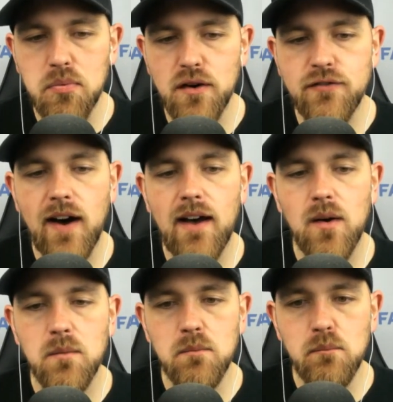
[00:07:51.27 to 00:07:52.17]

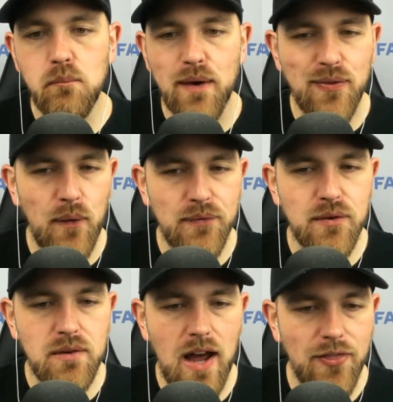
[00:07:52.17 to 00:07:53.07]
profile, but it's
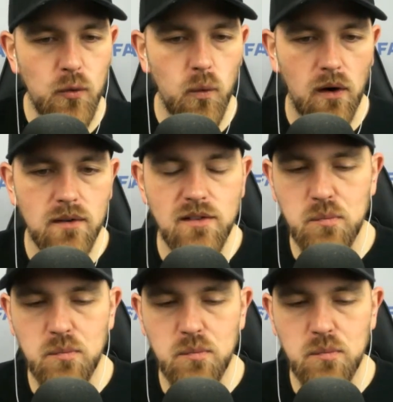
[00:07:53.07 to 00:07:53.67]
also not the worst.